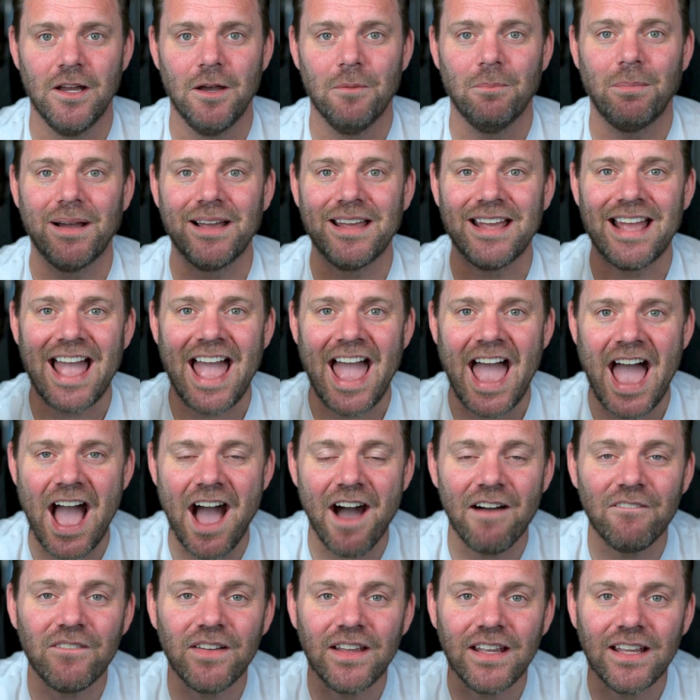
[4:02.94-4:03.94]
By
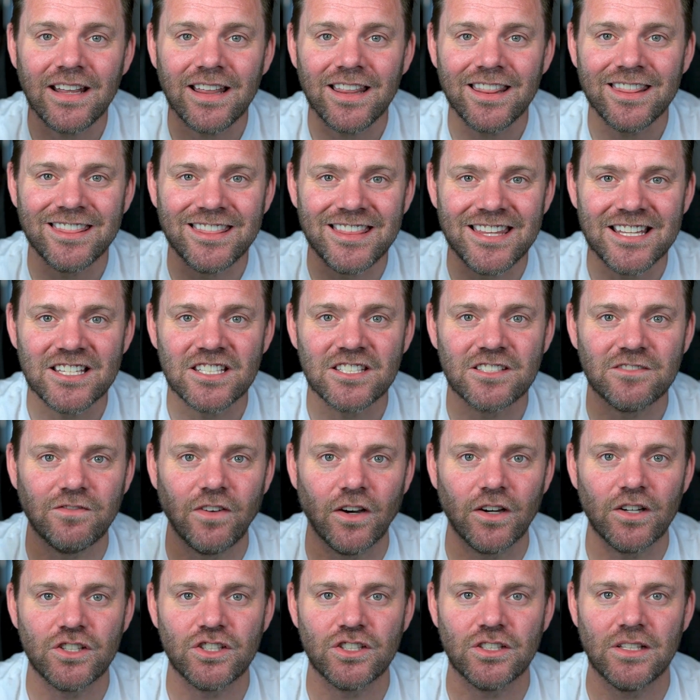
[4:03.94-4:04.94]
having this
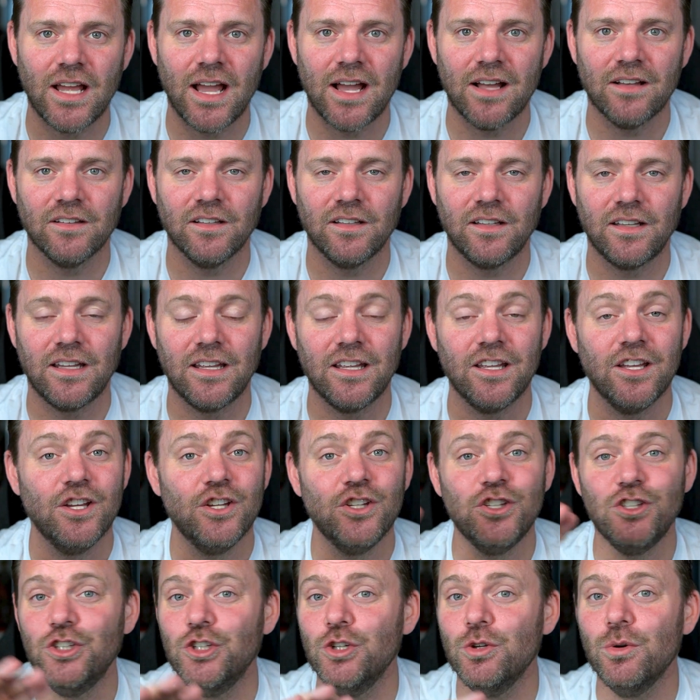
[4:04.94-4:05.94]
functionality,
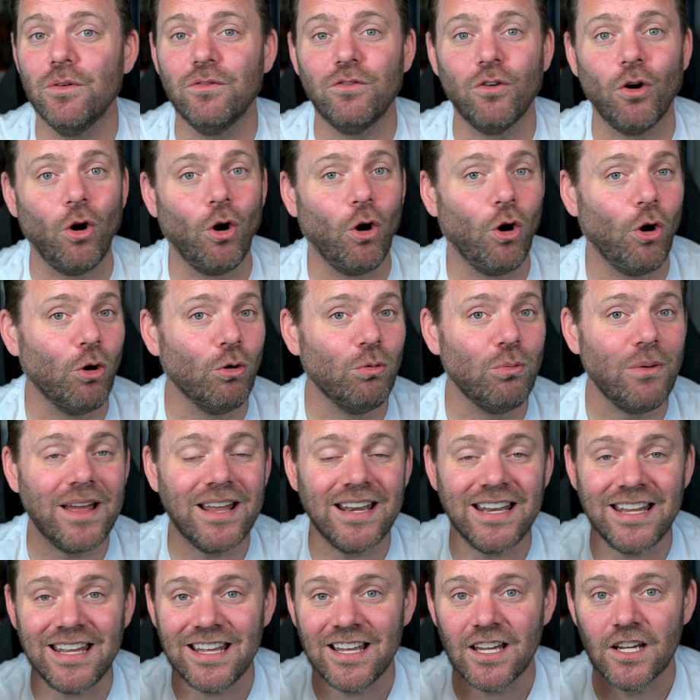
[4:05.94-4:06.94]
you have
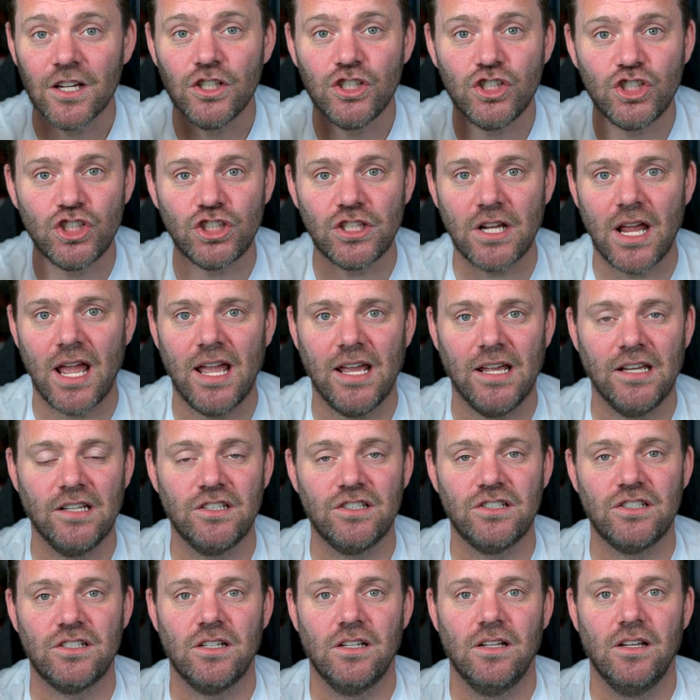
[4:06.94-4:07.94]
already
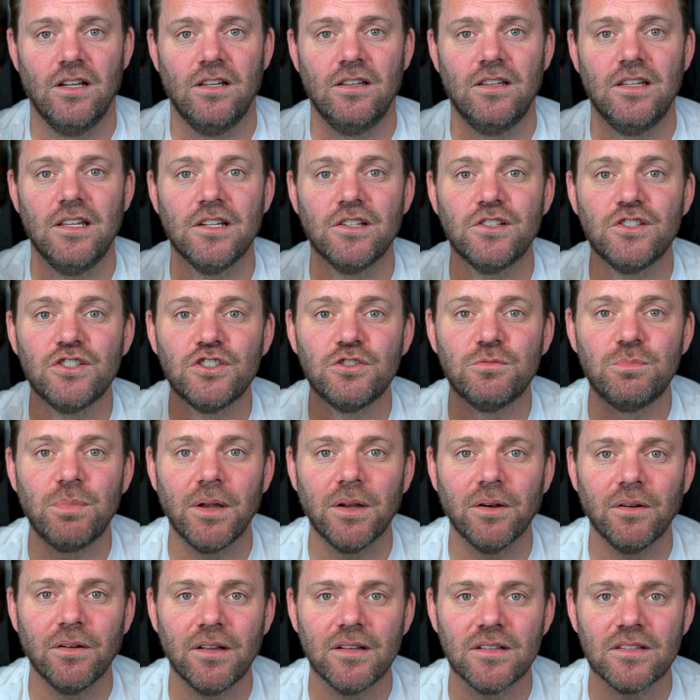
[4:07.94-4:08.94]
changed the
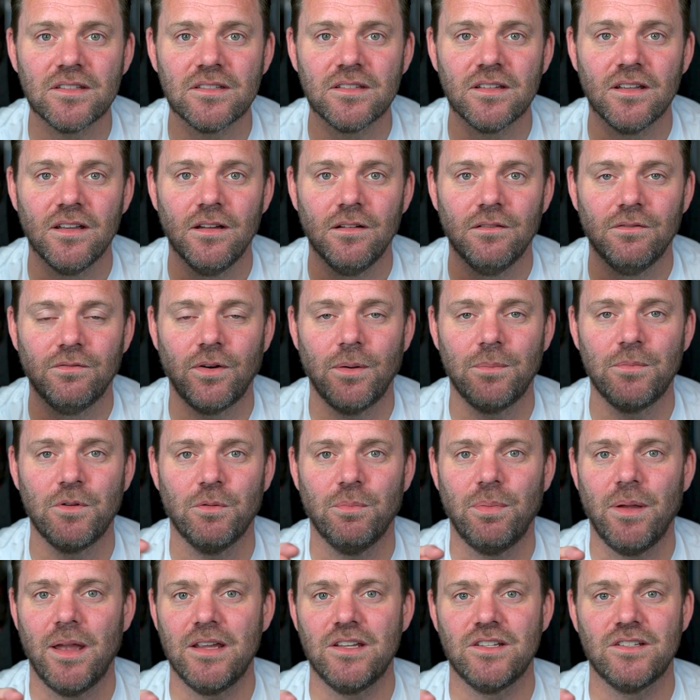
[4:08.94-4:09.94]
experience from your
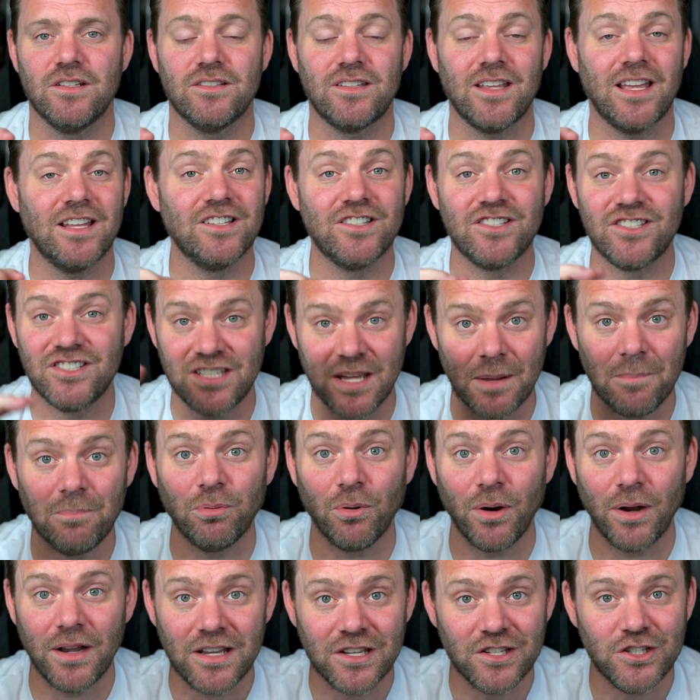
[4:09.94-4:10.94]
patients and
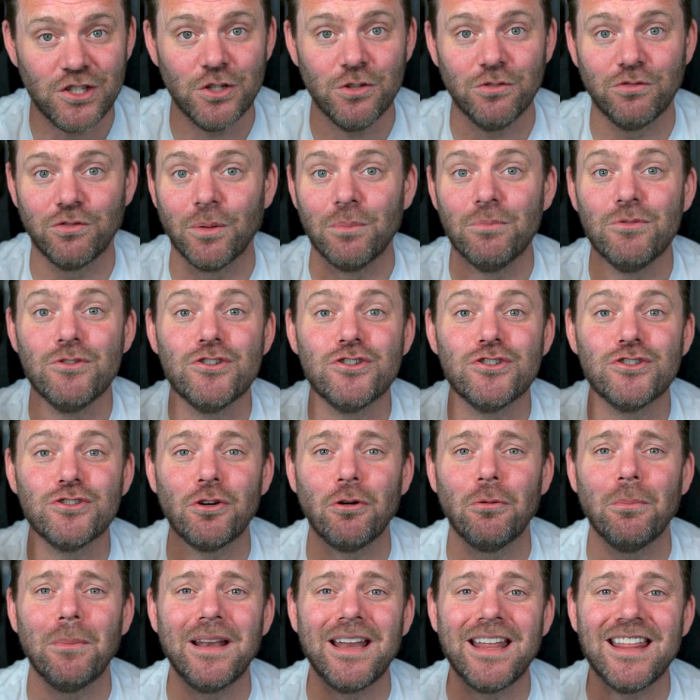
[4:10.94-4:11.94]
separated you from so
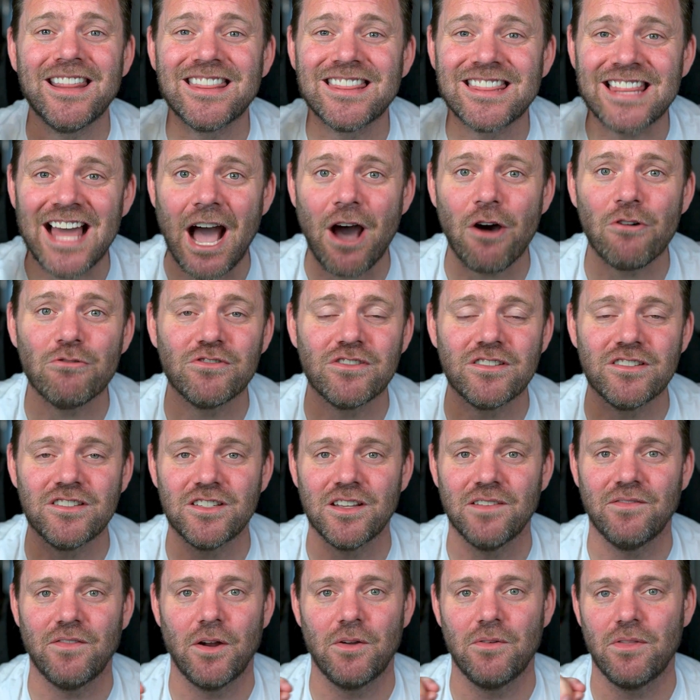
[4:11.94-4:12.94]
many thousands
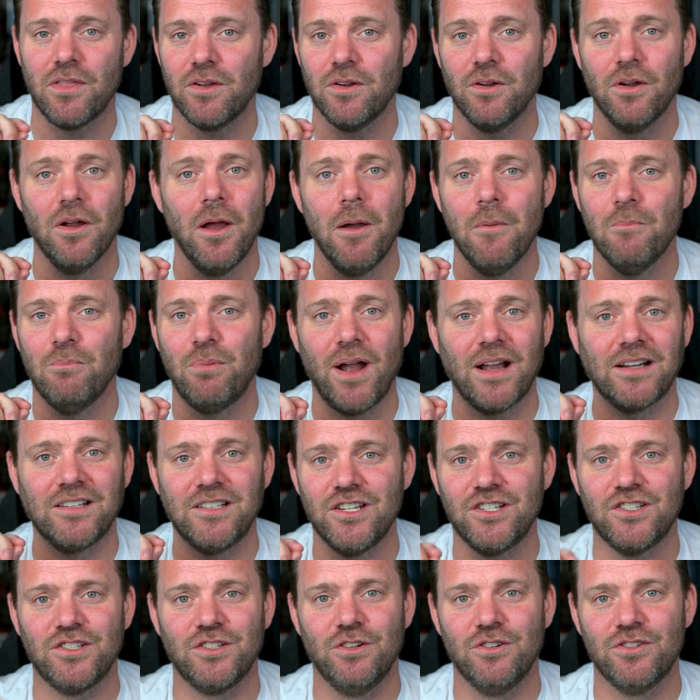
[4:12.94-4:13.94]
of other
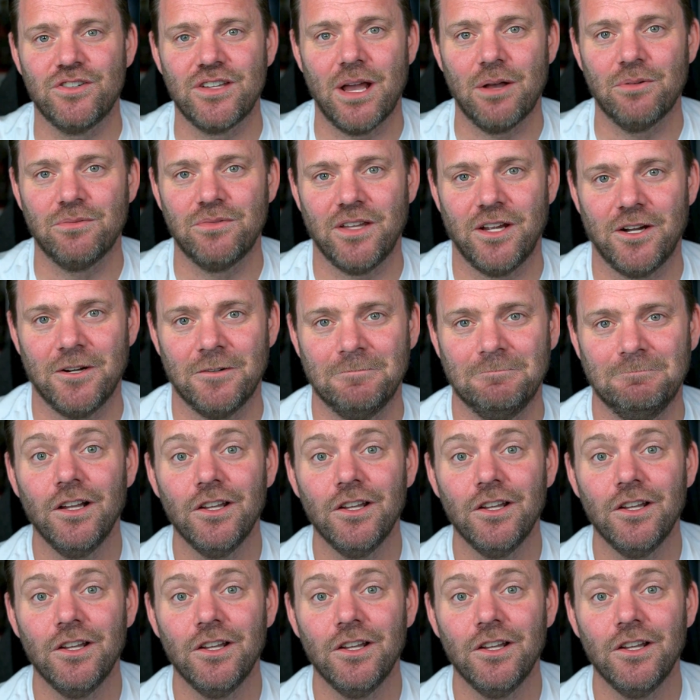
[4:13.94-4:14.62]
practitioners out there.